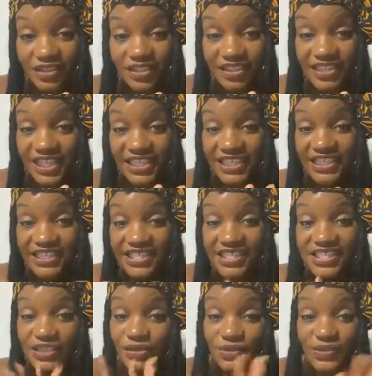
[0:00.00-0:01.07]
Like
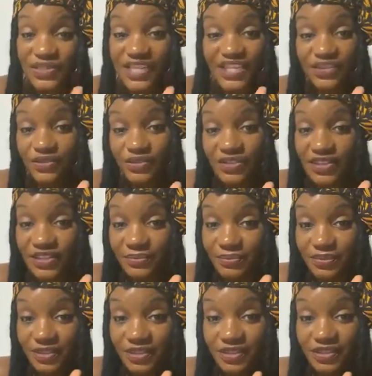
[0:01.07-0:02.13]
Sidereal would say you're a
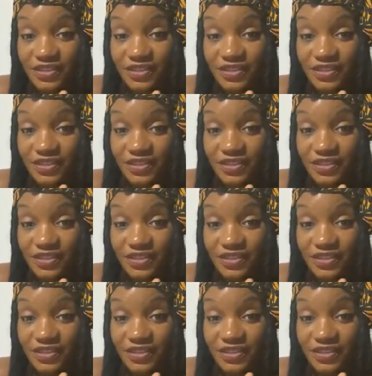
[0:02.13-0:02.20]
Libra.